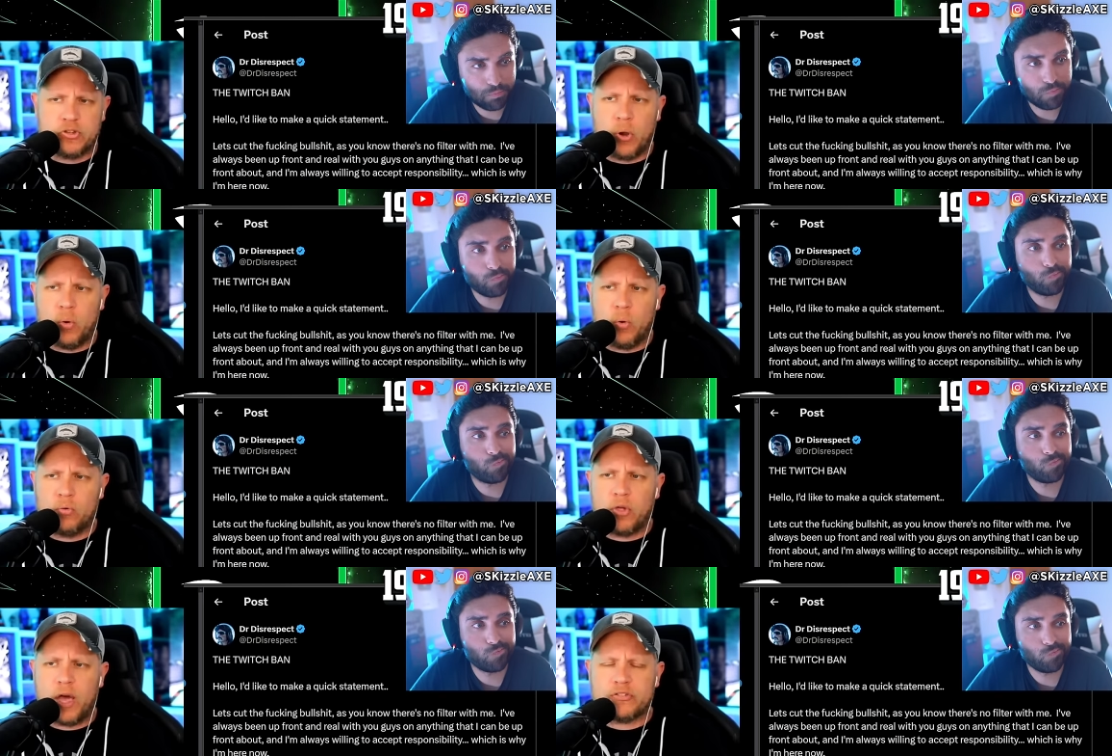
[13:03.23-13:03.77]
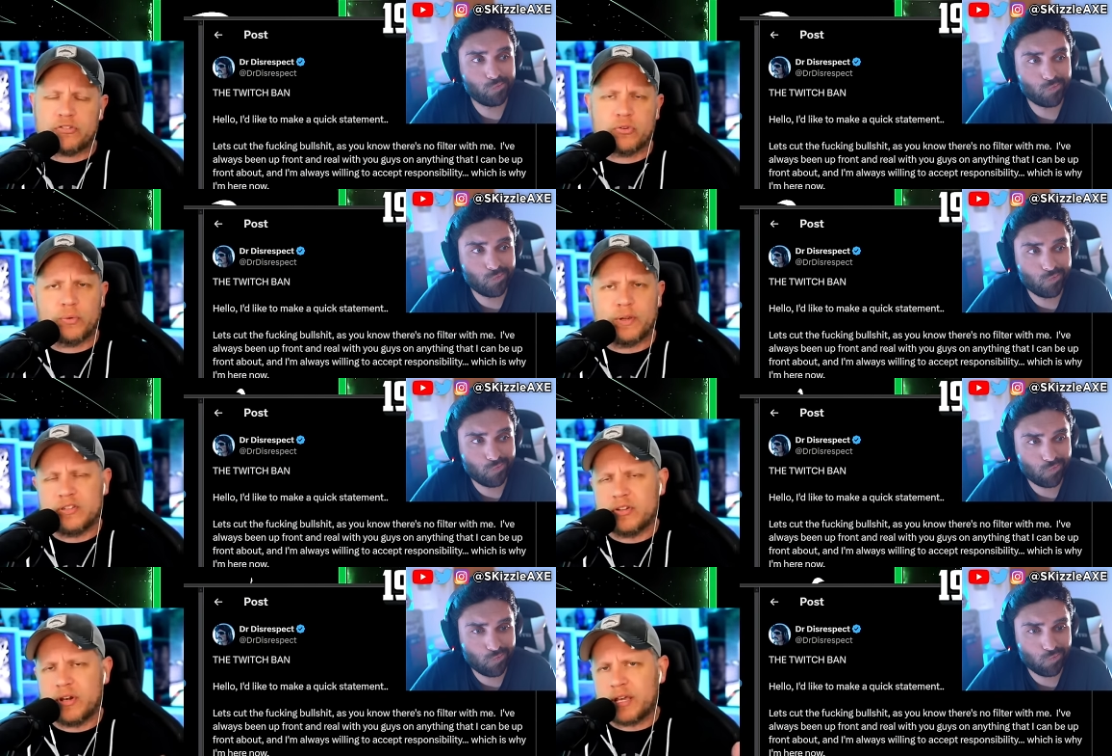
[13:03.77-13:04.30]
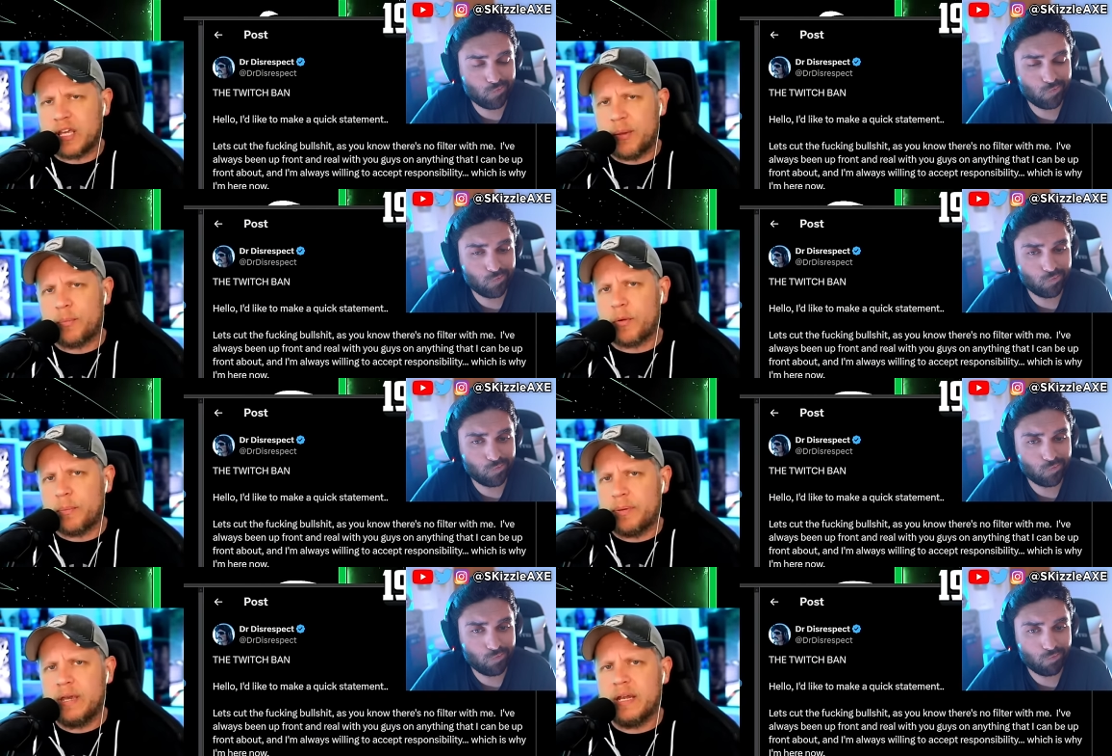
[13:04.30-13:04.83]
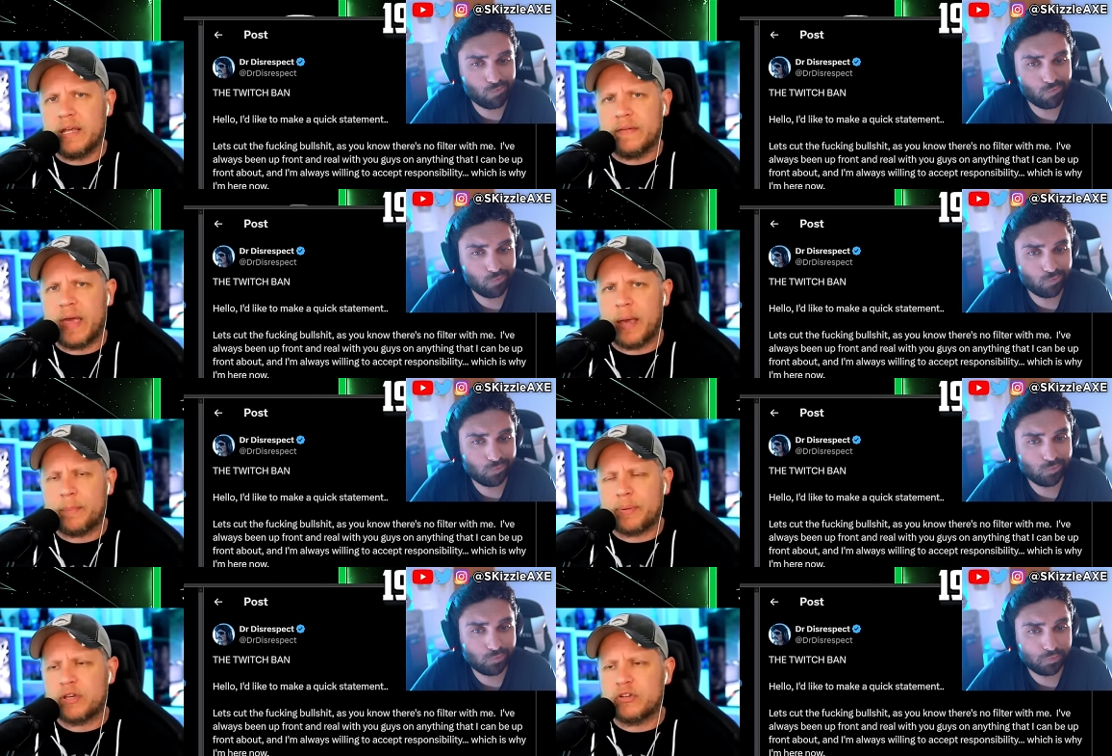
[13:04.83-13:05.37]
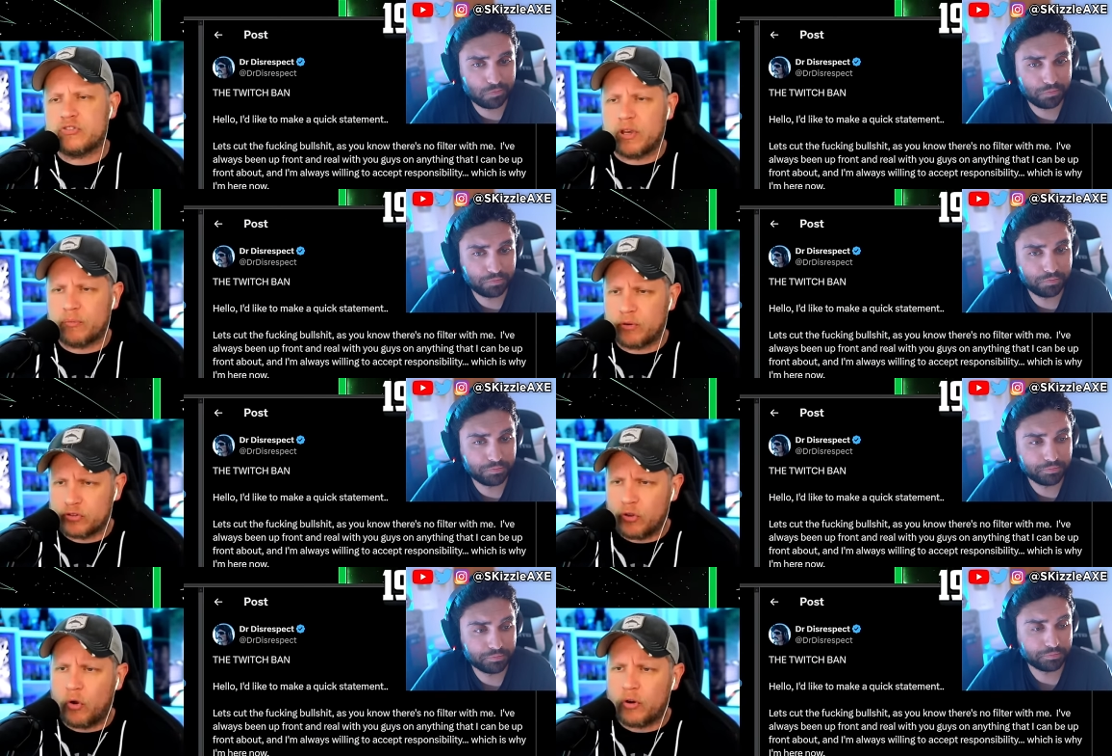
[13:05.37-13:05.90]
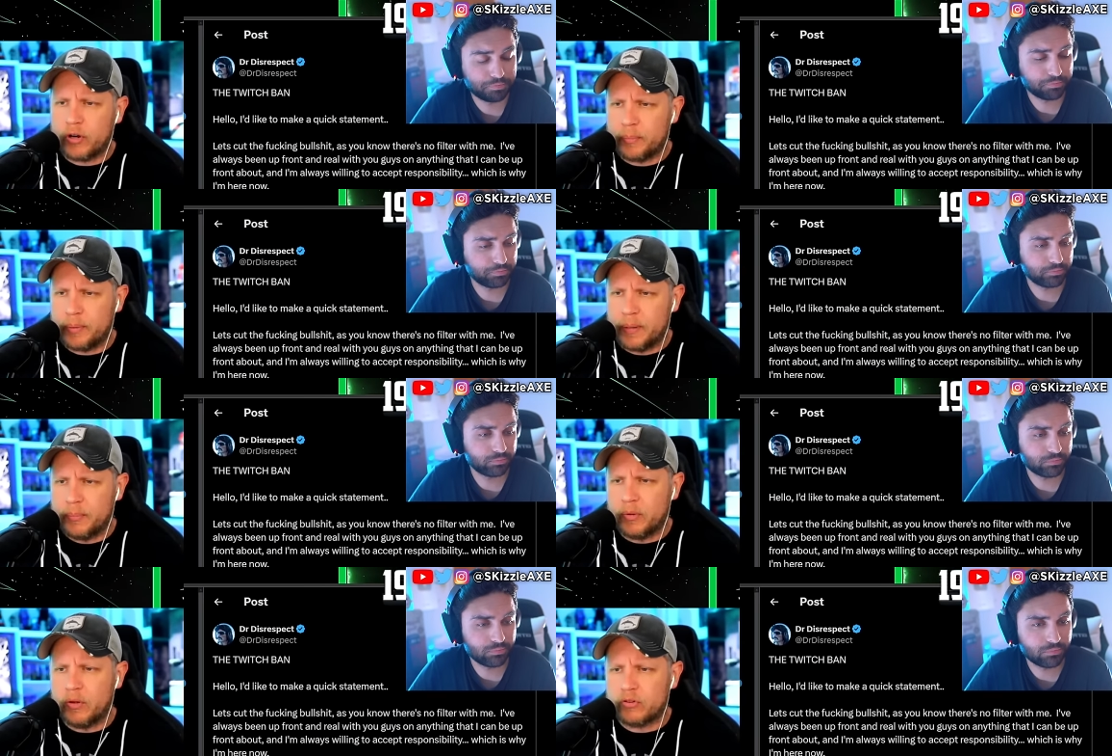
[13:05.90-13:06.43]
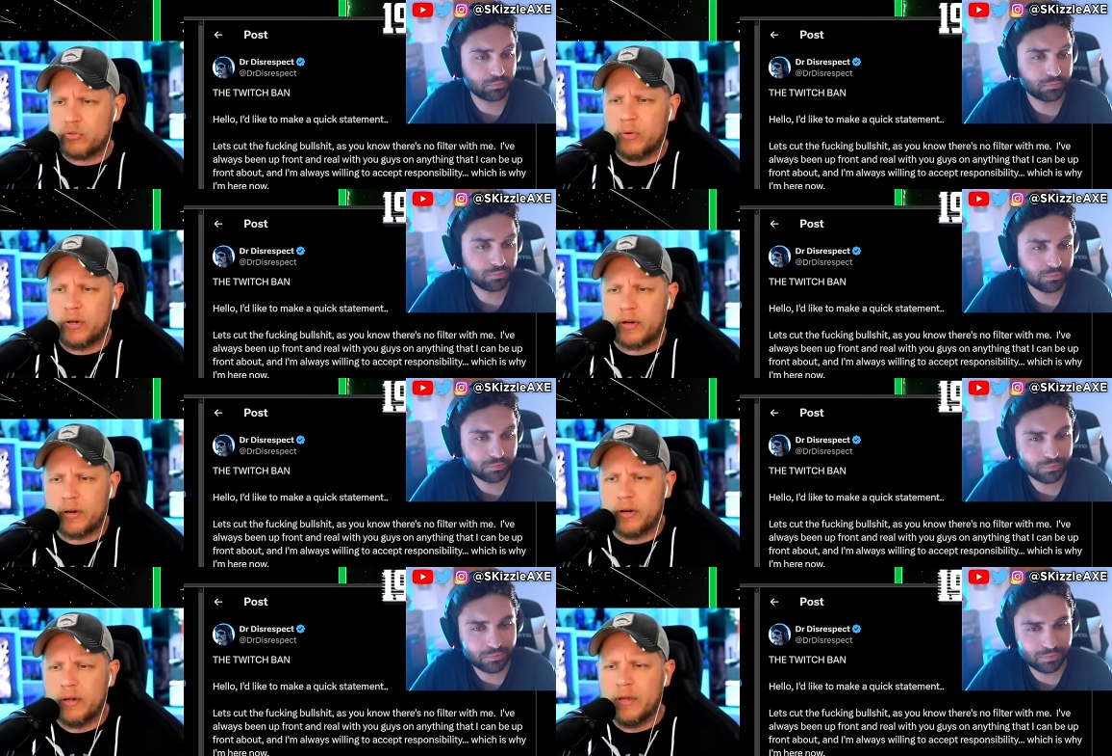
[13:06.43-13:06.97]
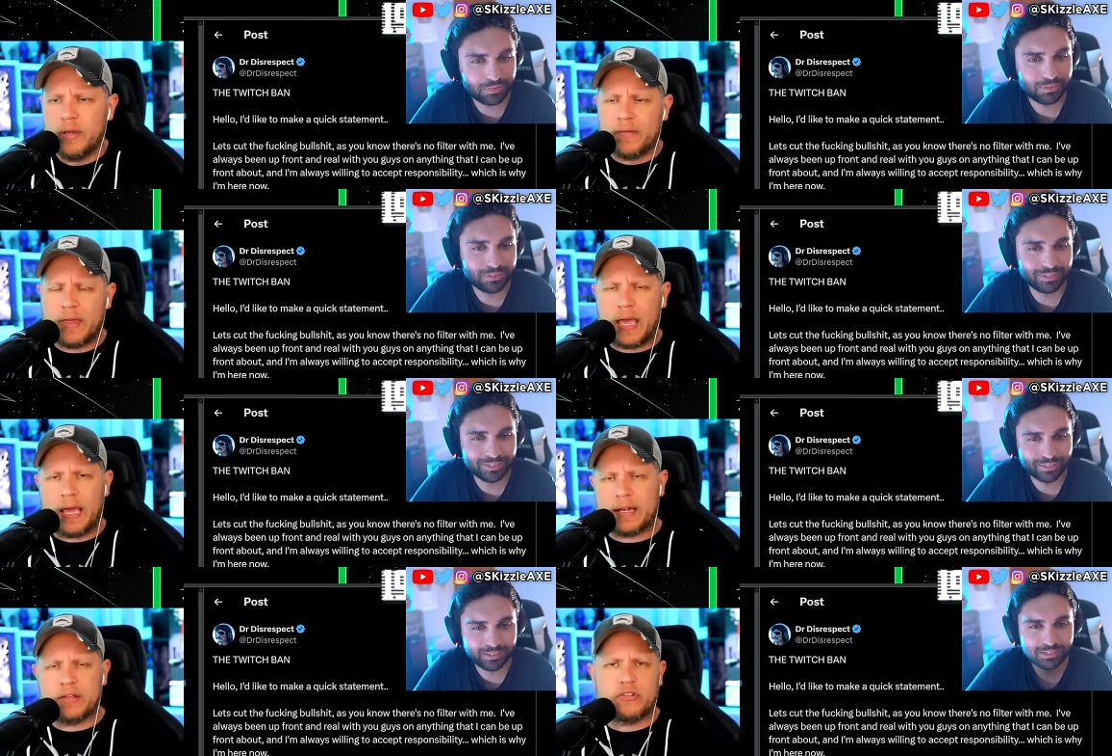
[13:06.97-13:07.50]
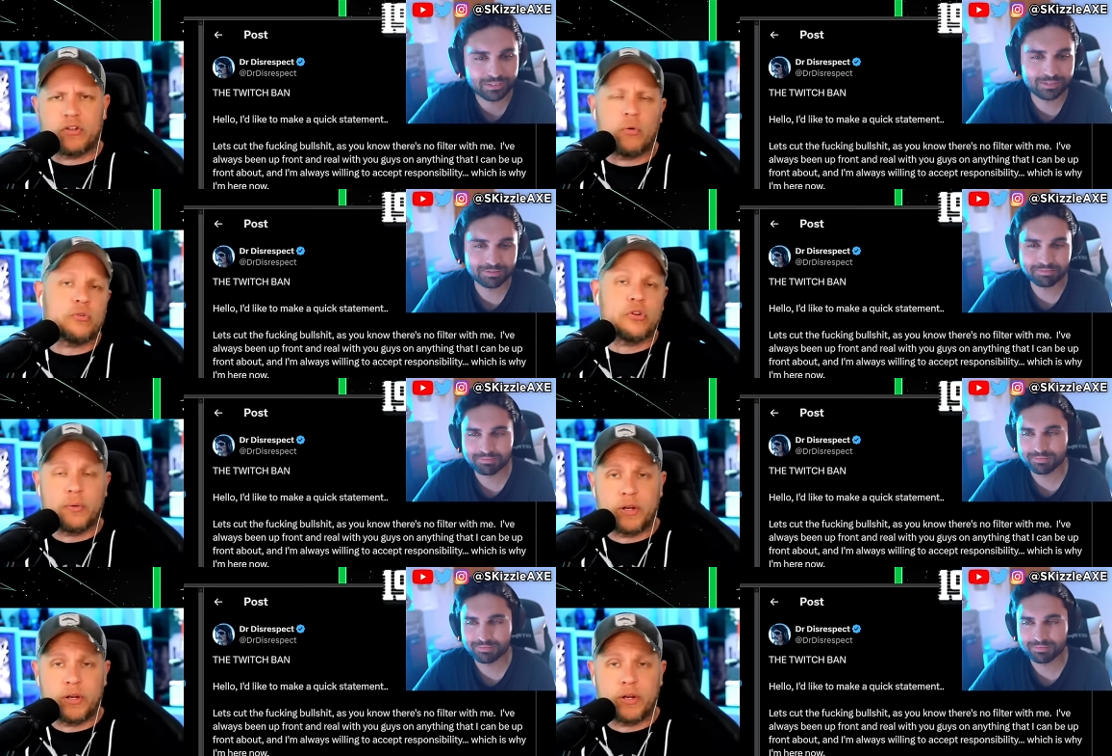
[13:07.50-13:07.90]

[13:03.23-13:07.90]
Speaker 1: So that's the reason I keep repeating that, because you have retarded people on Twitter that don't